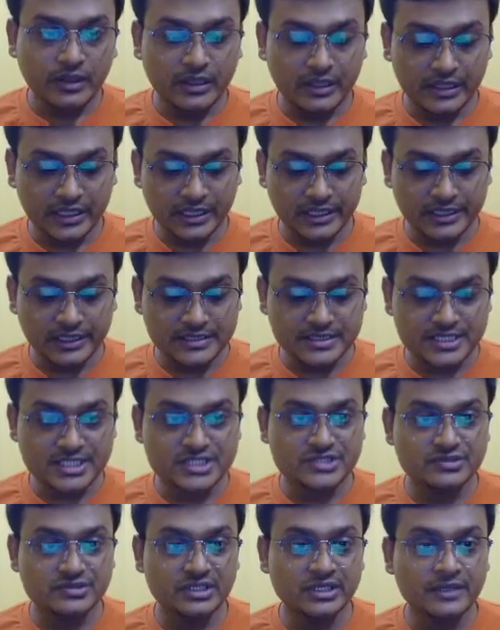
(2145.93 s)
Here it is
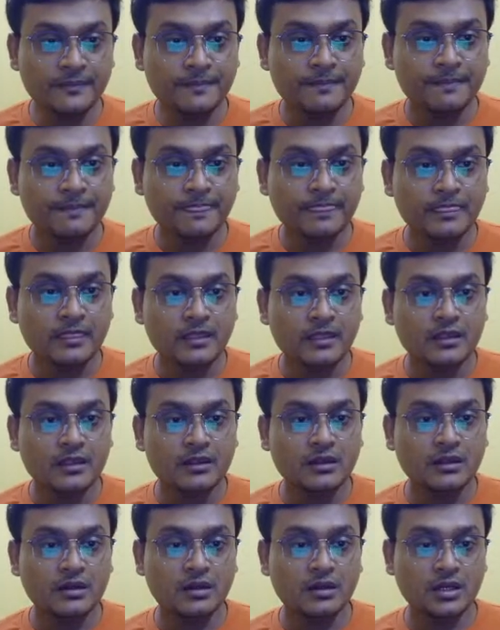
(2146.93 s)
actually
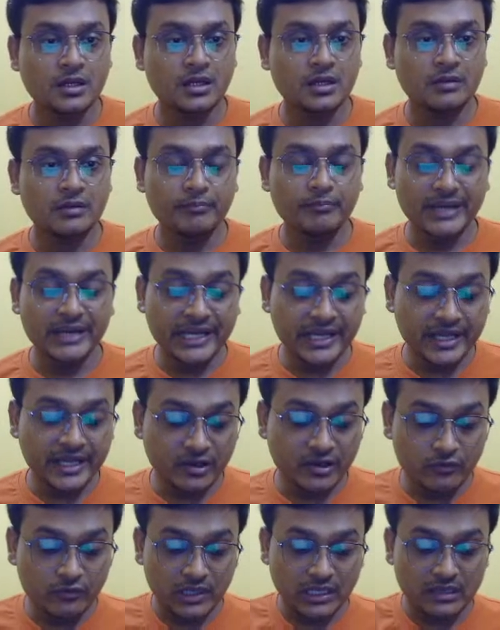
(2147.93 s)

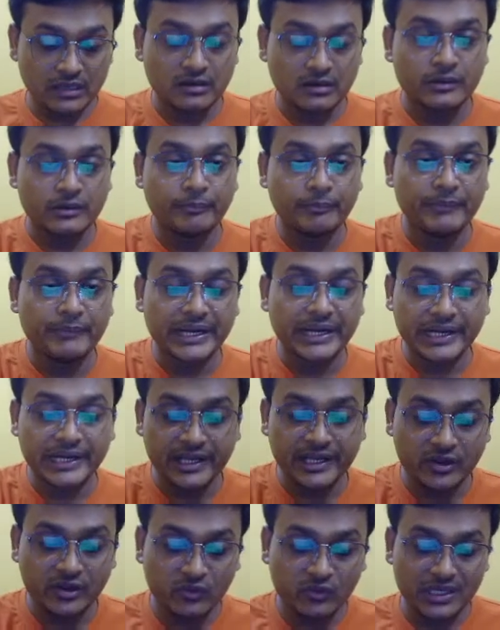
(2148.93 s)
mending well.
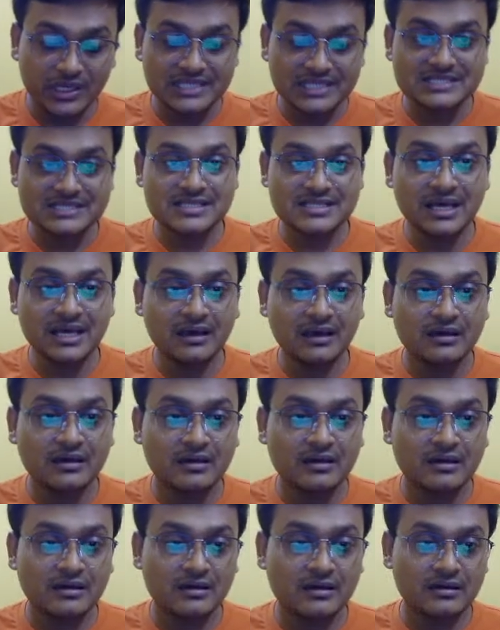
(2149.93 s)
Mending well is the
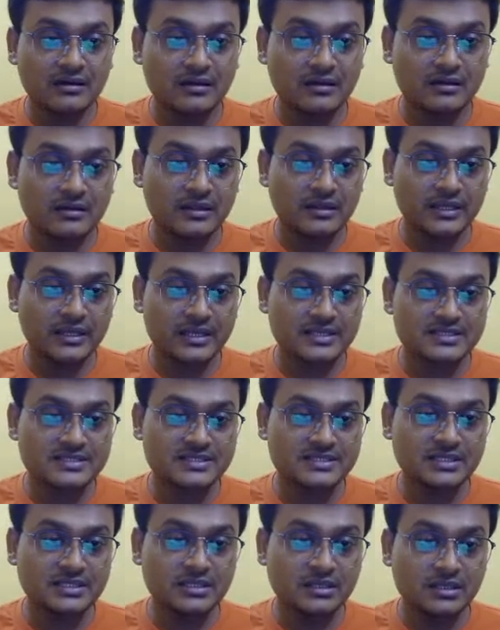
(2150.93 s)
here
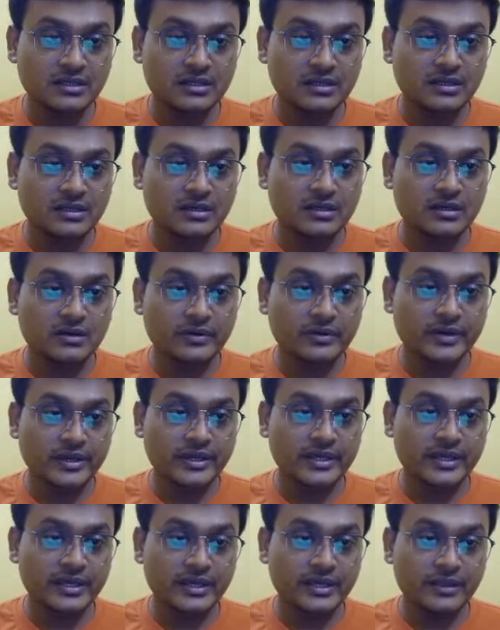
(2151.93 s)
C. Okay,
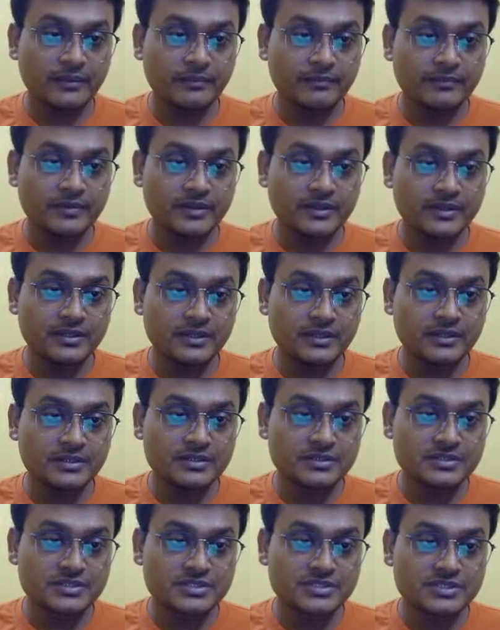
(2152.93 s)
A, B,
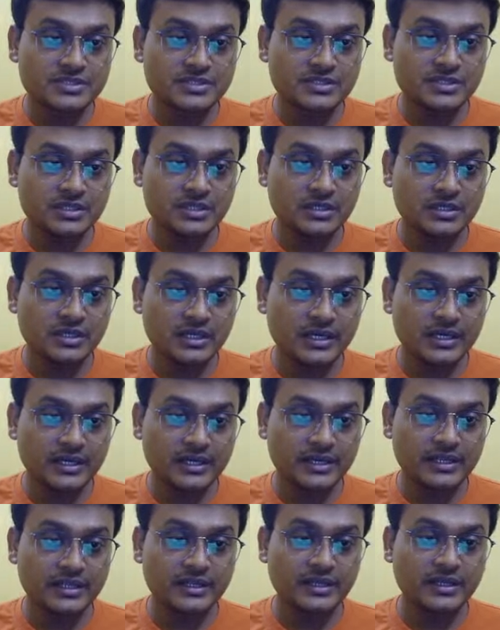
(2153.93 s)
C,
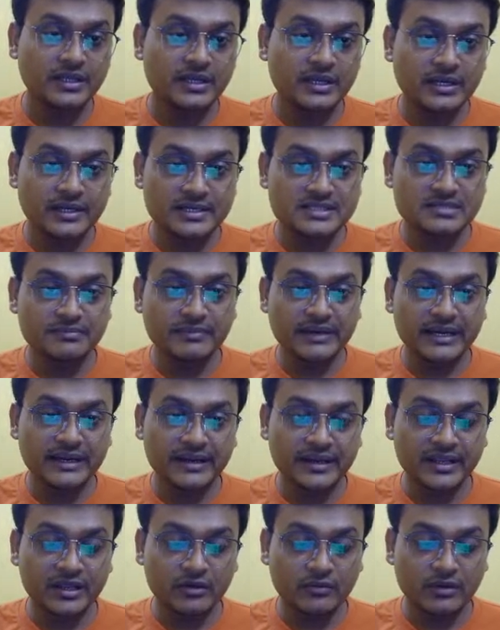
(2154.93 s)
and D. This is
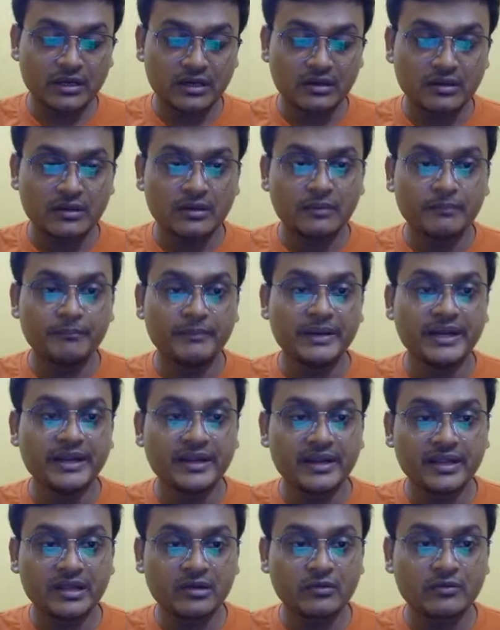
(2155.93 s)
mending well.
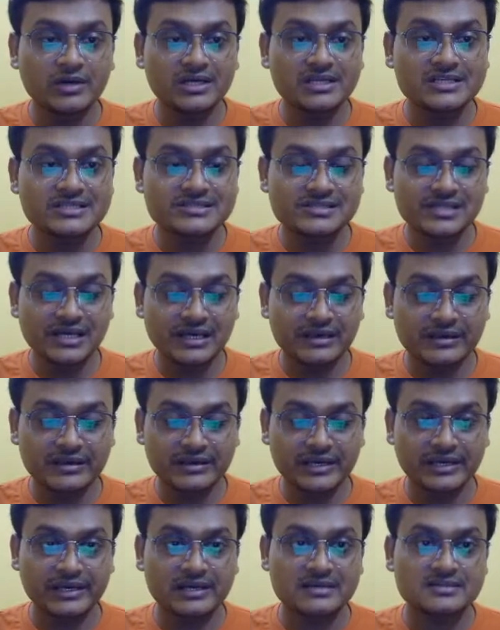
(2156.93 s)
Mending well is the
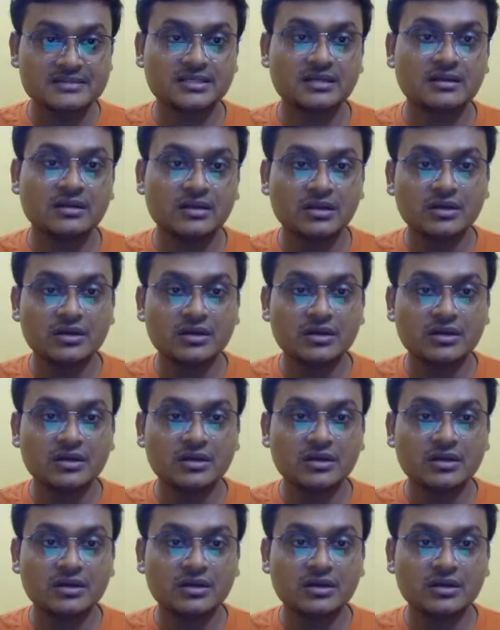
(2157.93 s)
right answer.